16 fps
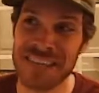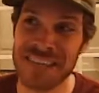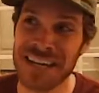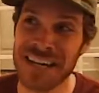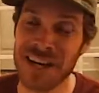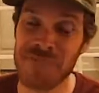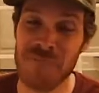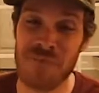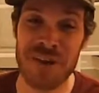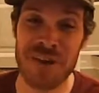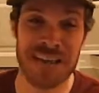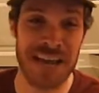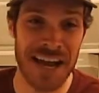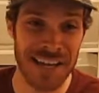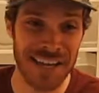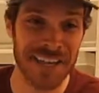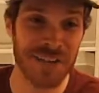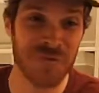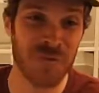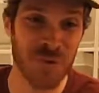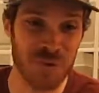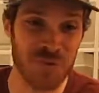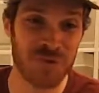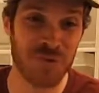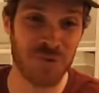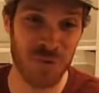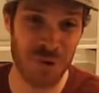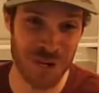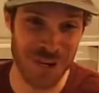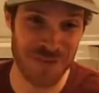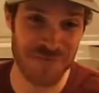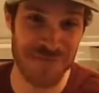the Cali Roots
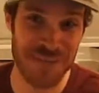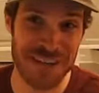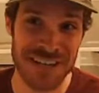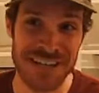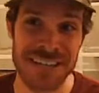Rhythm